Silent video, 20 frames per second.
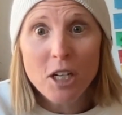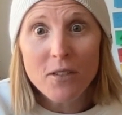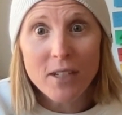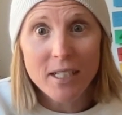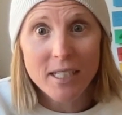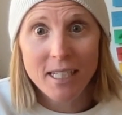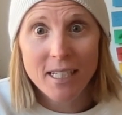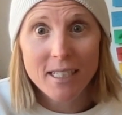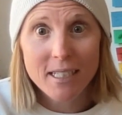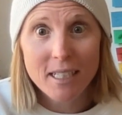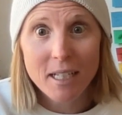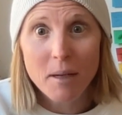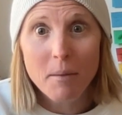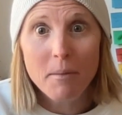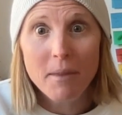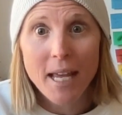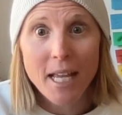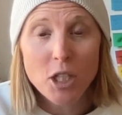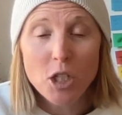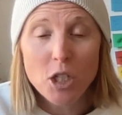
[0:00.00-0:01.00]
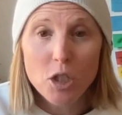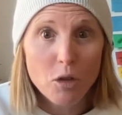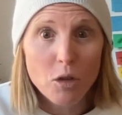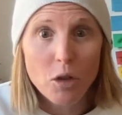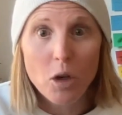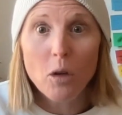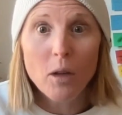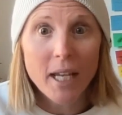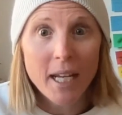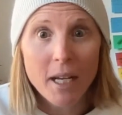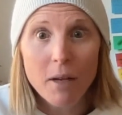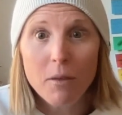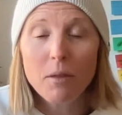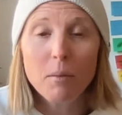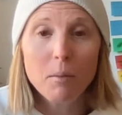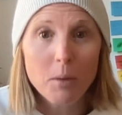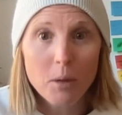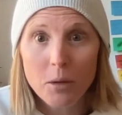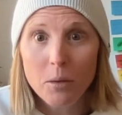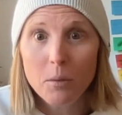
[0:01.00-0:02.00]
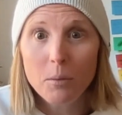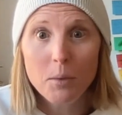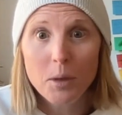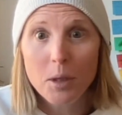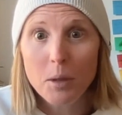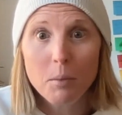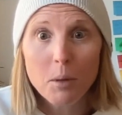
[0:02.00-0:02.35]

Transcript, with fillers: nervous system than scrolling the blue,